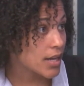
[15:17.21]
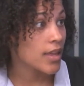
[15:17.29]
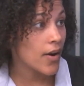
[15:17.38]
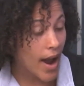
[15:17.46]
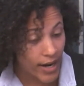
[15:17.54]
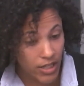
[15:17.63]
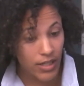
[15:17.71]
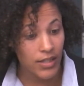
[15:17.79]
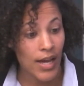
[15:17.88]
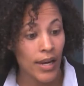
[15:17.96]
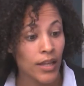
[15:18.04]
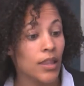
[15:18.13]
They're actually
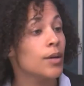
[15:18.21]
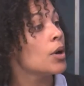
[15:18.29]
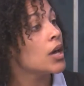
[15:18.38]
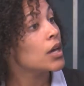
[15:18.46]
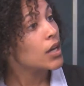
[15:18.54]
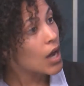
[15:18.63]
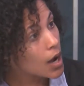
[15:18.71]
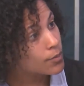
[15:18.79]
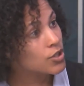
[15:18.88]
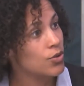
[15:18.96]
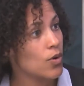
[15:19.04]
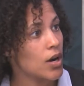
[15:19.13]
telling them, come
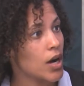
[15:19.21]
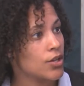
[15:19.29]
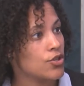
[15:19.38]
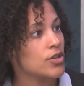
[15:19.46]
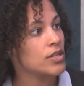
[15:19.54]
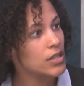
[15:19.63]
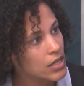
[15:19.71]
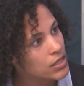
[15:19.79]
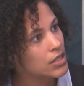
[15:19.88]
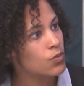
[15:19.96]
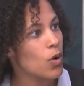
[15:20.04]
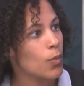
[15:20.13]
to our countries, this
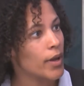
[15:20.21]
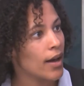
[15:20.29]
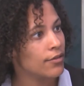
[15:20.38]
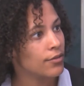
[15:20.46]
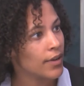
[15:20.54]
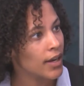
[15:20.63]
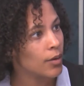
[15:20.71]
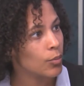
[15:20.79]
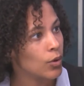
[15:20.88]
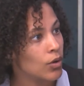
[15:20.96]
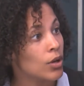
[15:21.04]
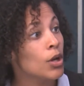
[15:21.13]
is what we have
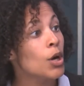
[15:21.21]
available.